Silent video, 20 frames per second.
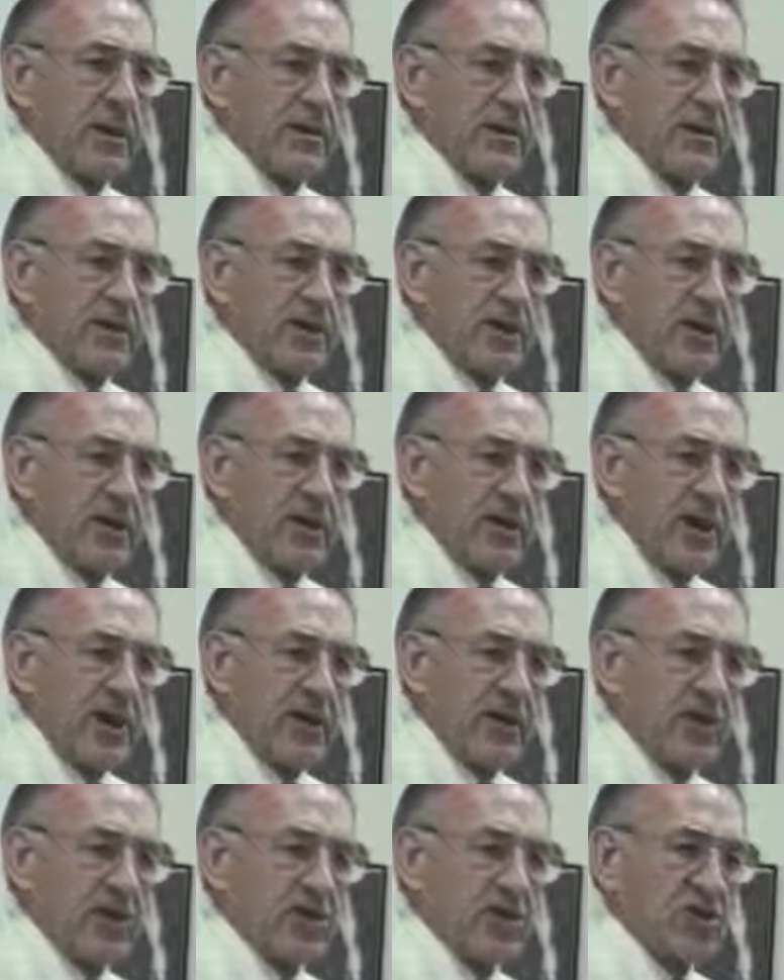so that he
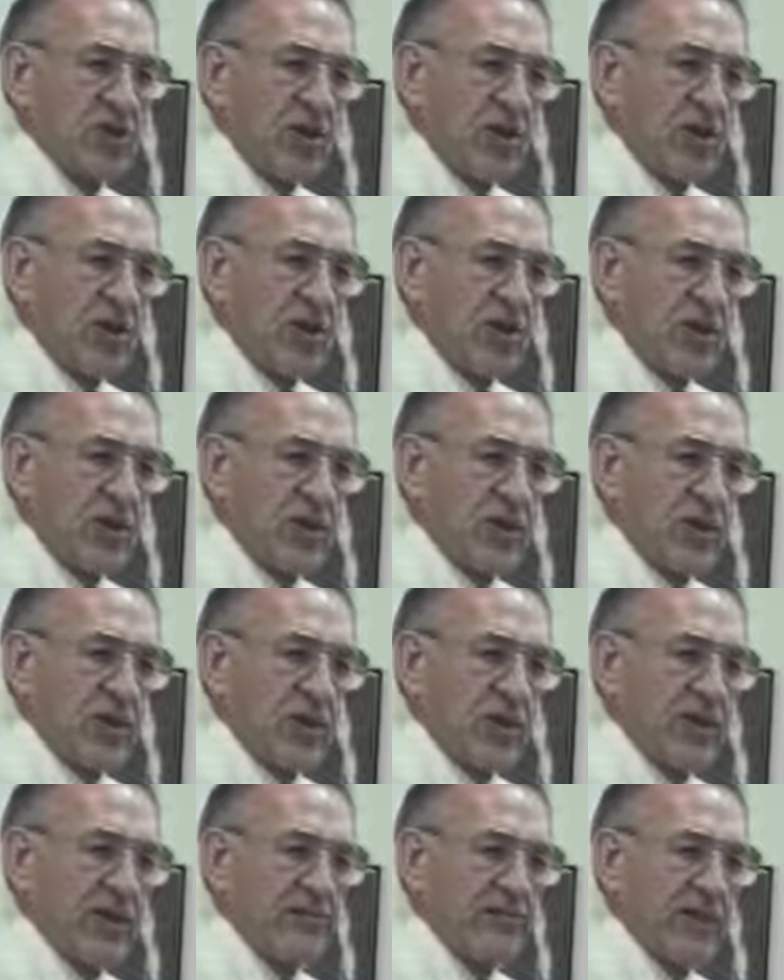that is joined to the Lord is
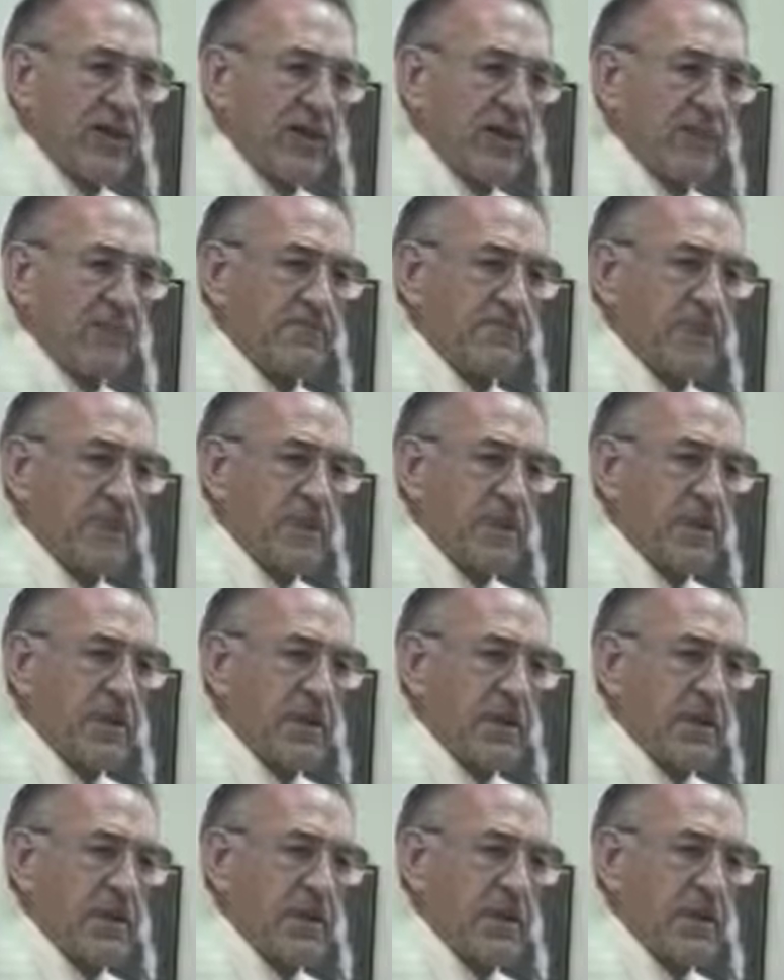one spirit
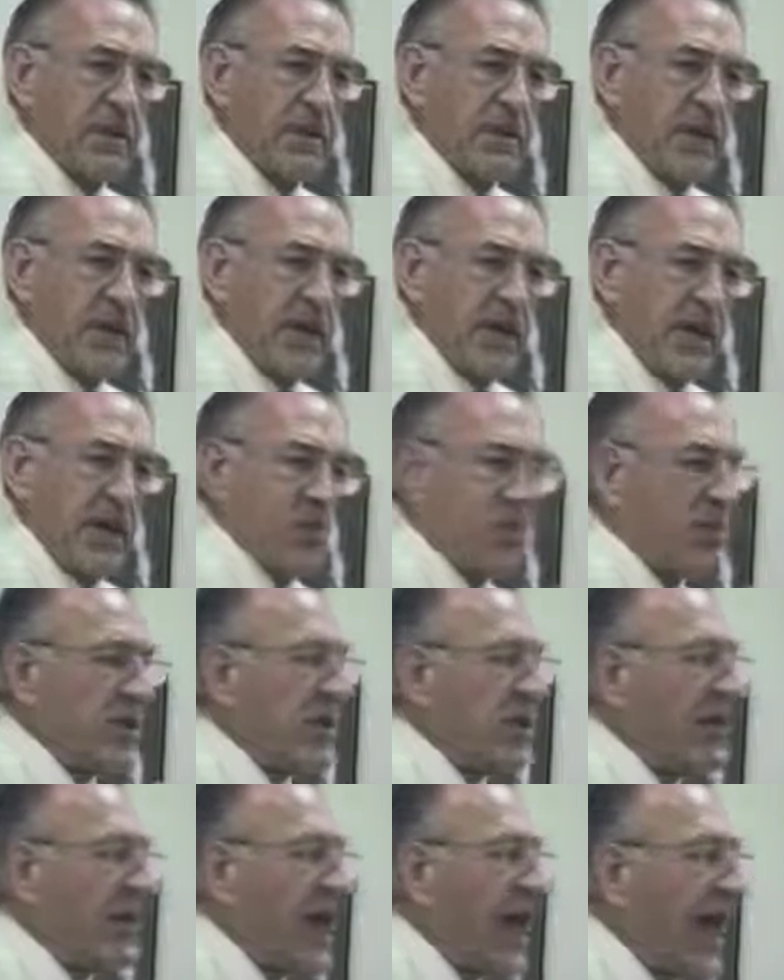and
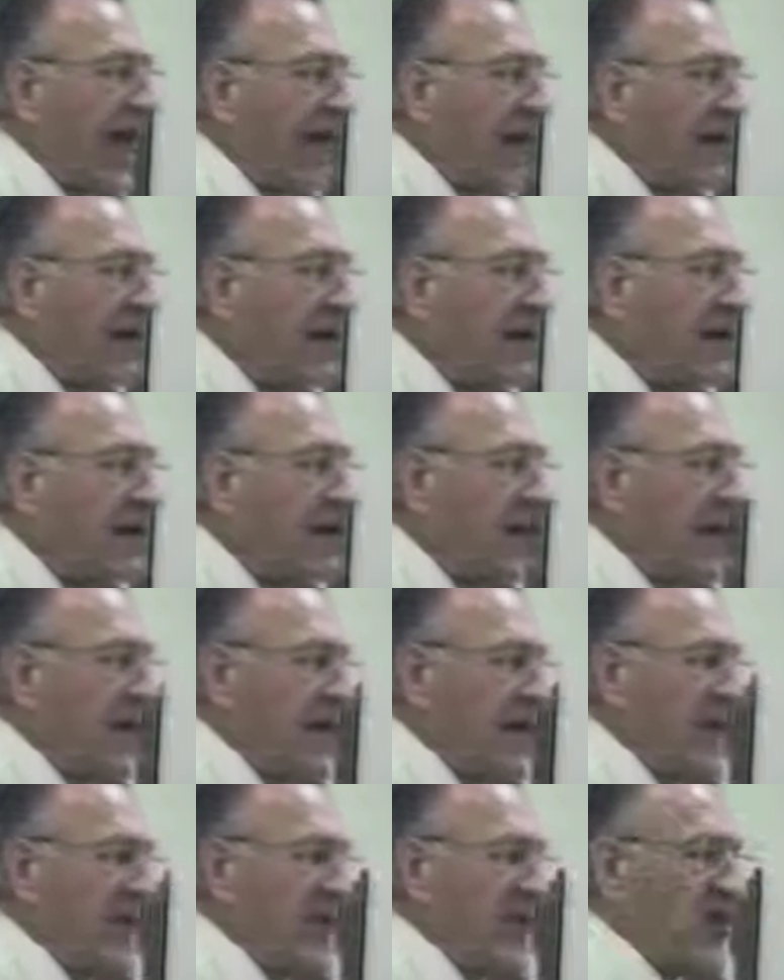we can
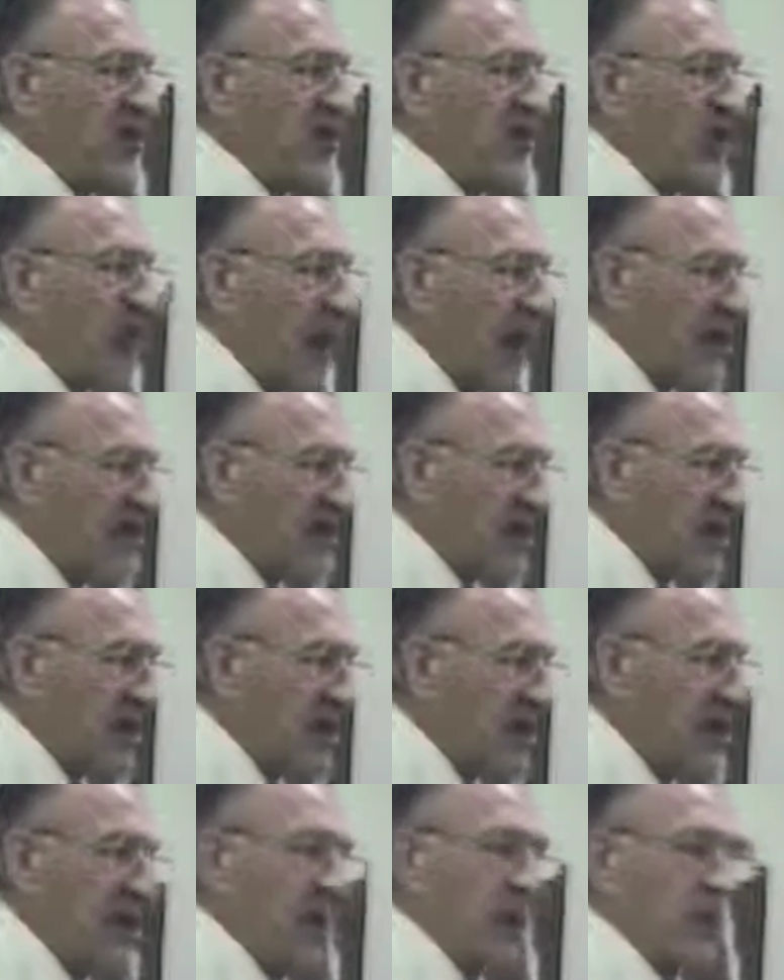if we
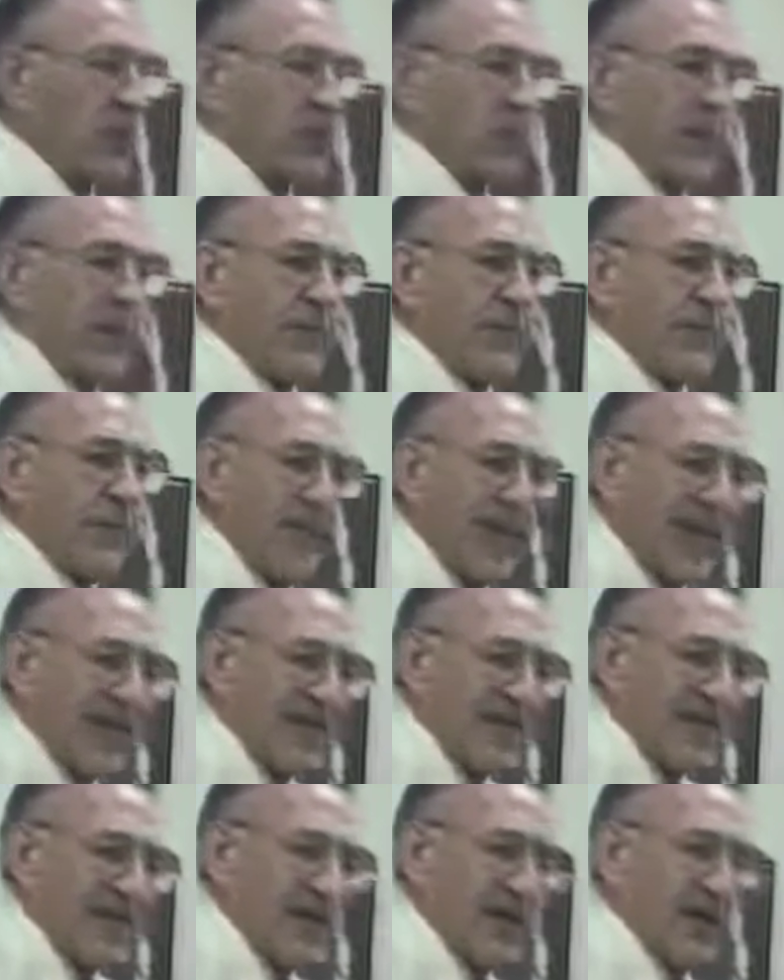constantly
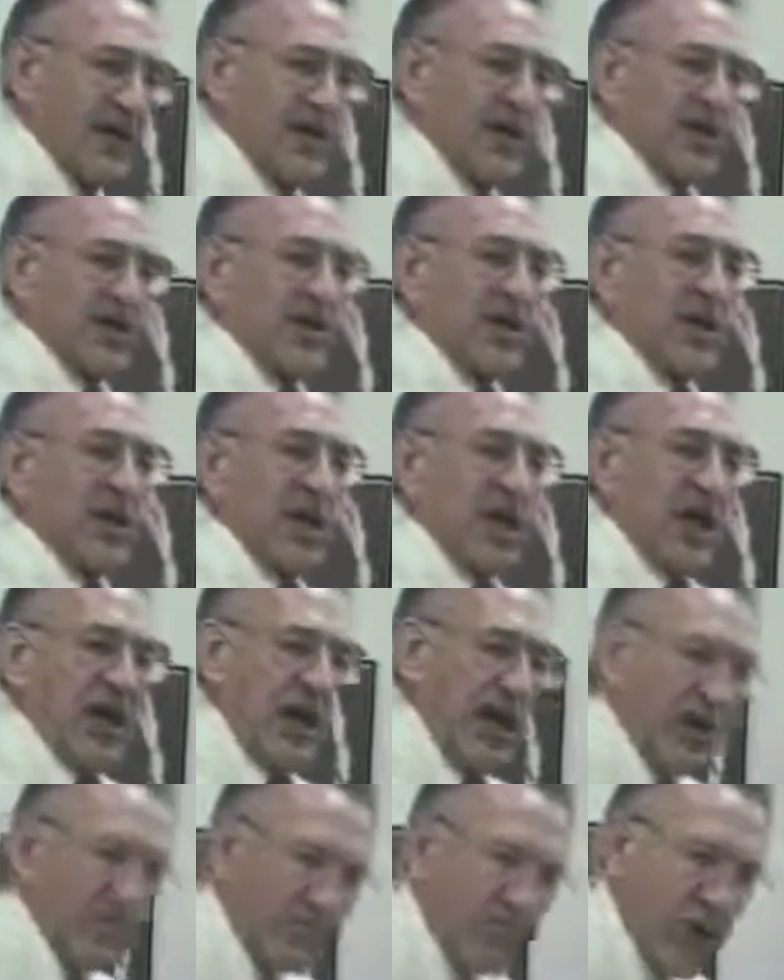repress the
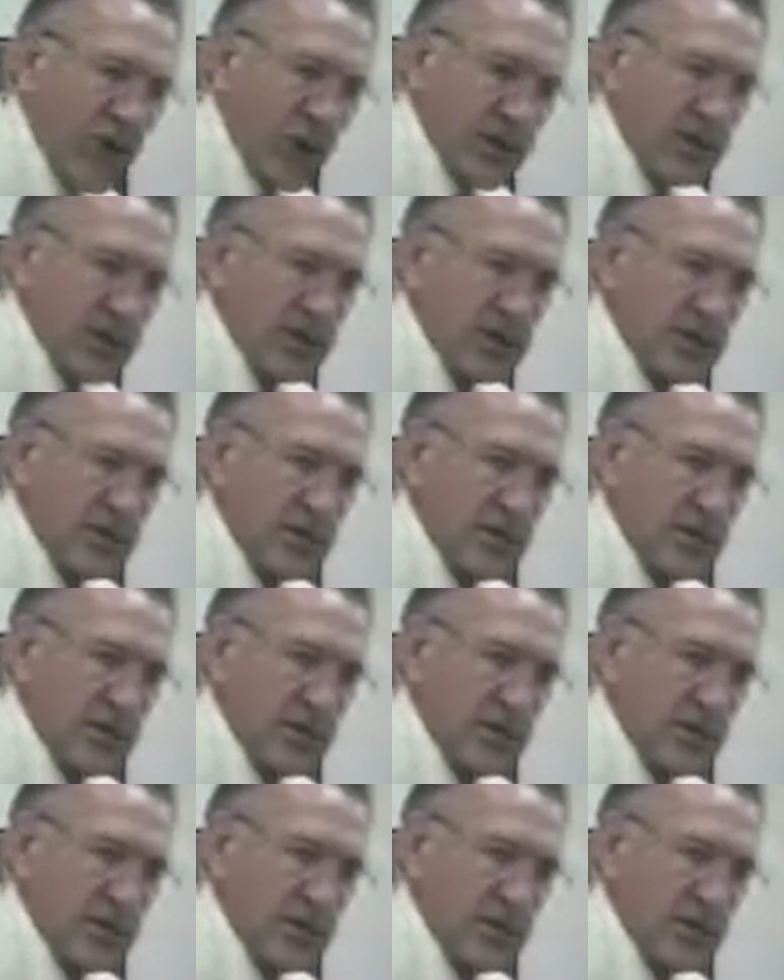input.